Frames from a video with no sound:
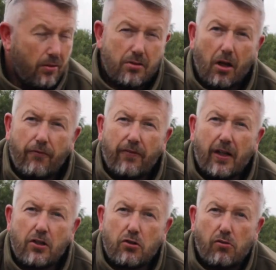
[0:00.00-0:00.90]
so
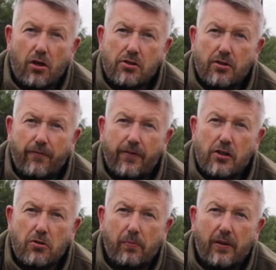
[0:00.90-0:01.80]
fingers crossed the
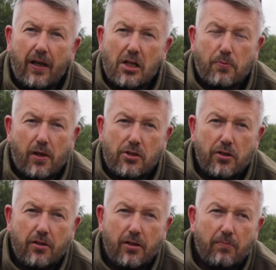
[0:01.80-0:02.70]
fish will be less
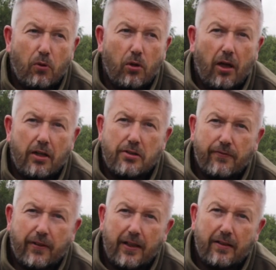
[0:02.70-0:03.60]
pressured and more likely to
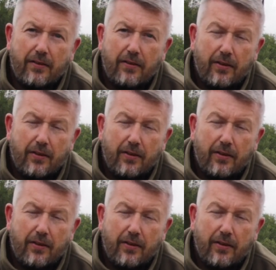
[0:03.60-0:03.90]
feed,